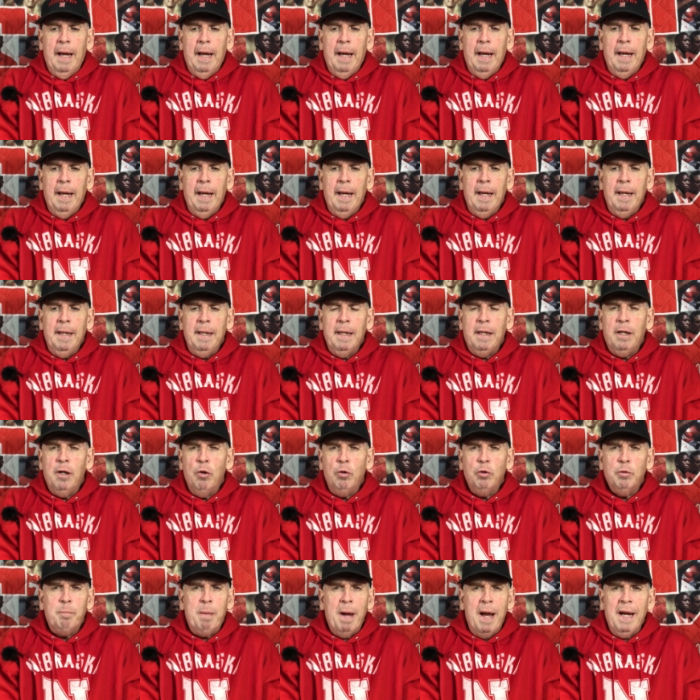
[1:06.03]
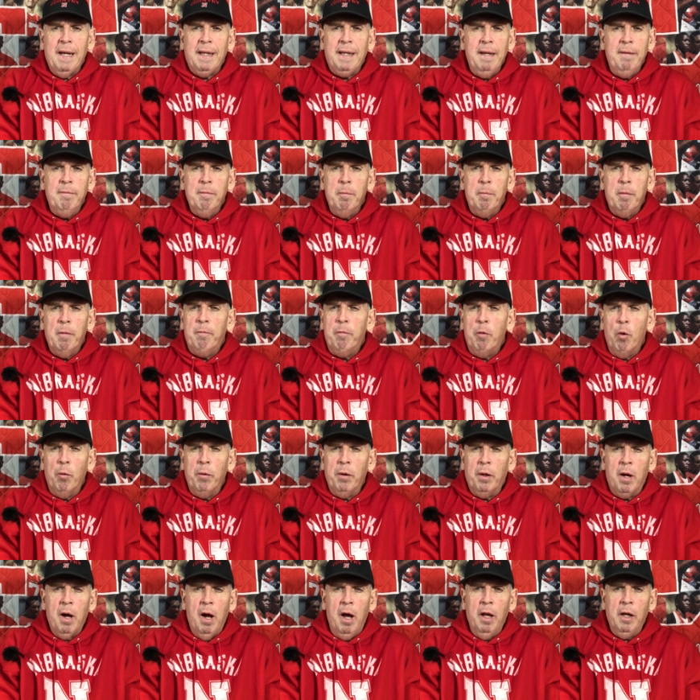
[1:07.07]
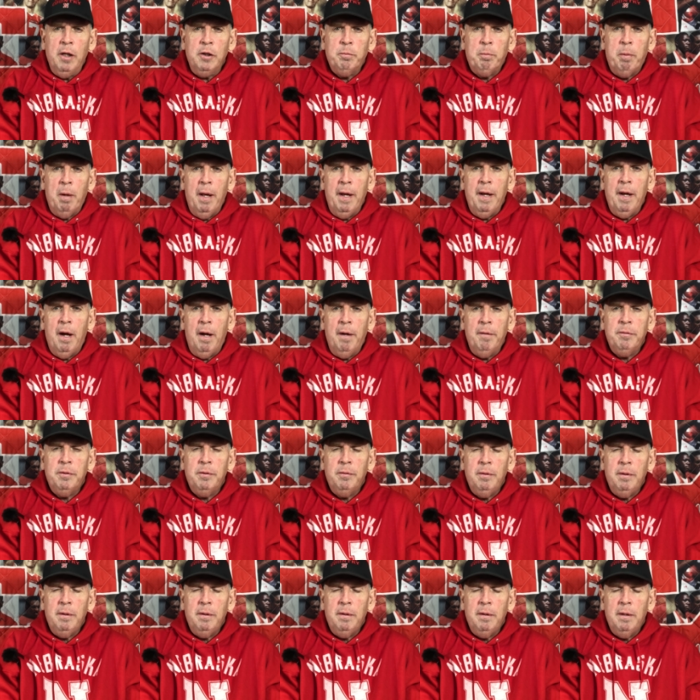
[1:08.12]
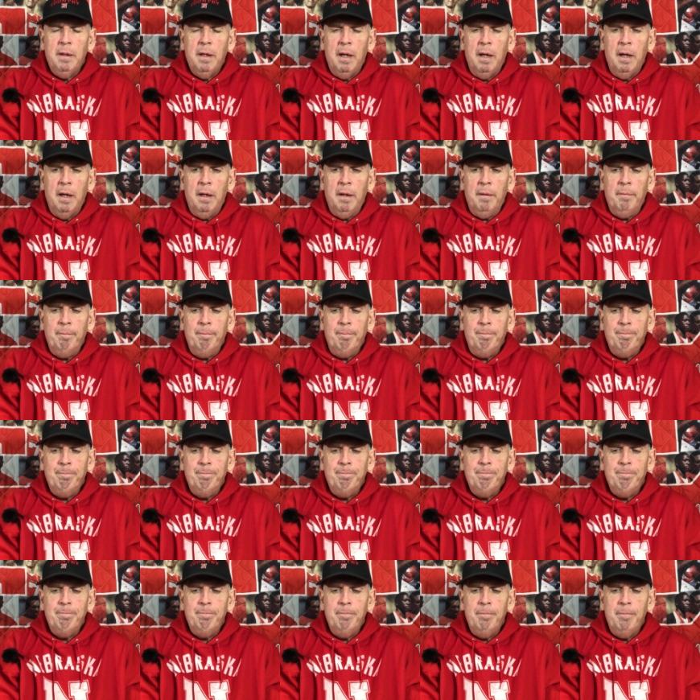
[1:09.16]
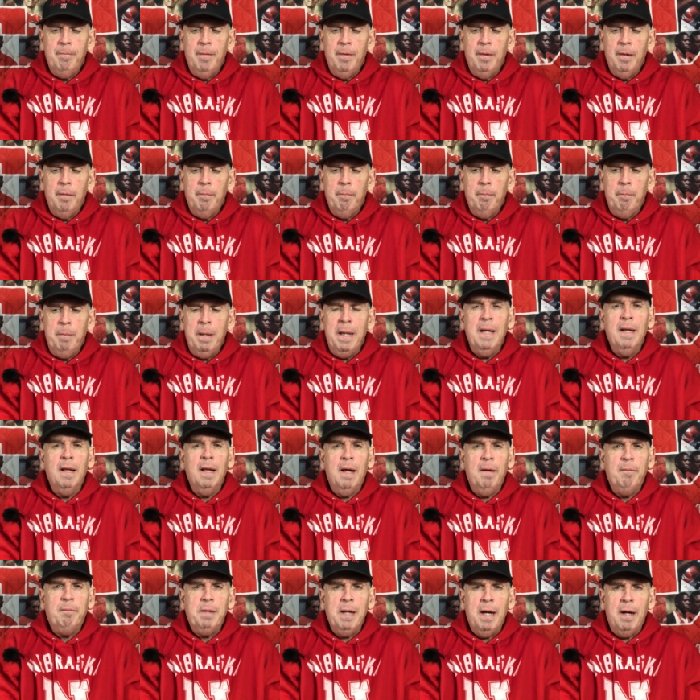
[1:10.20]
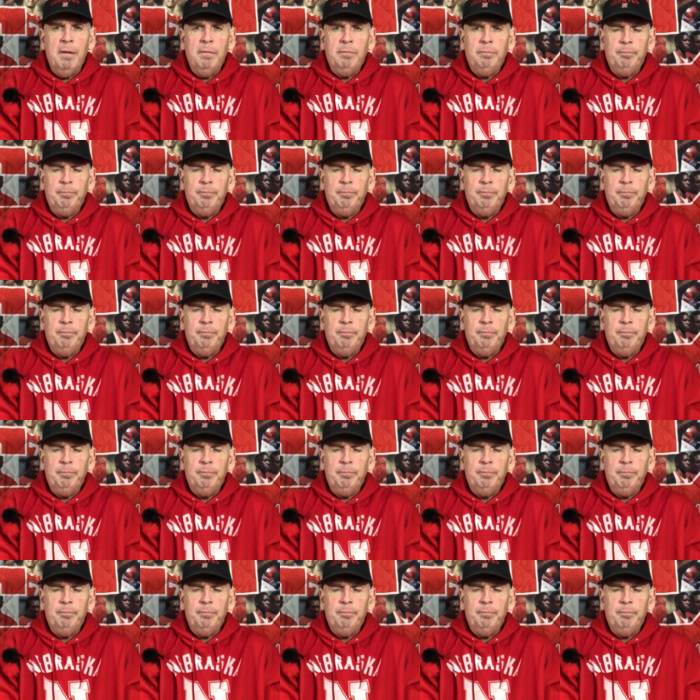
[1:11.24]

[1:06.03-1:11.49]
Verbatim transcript: And it goes back even before the college playoffs um, being left out.